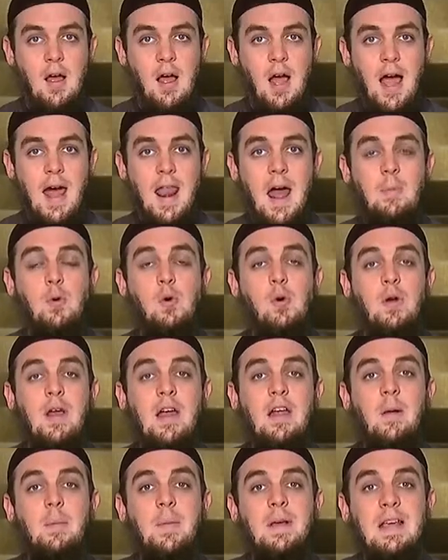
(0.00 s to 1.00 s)
And Abu
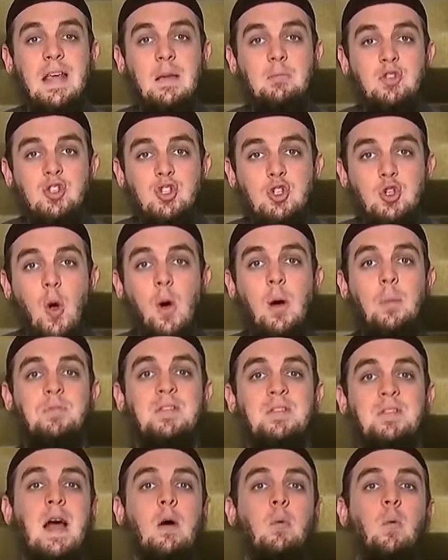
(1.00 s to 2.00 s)
Hurairah became so
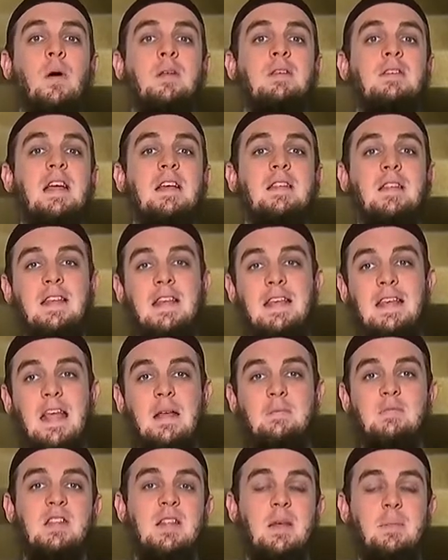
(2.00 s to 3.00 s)
upset one day that he
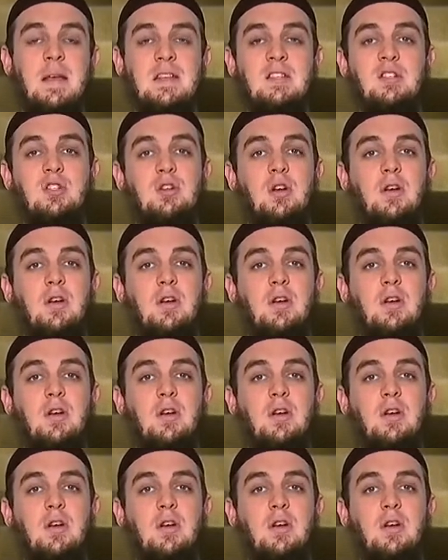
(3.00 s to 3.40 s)
came to the Messenger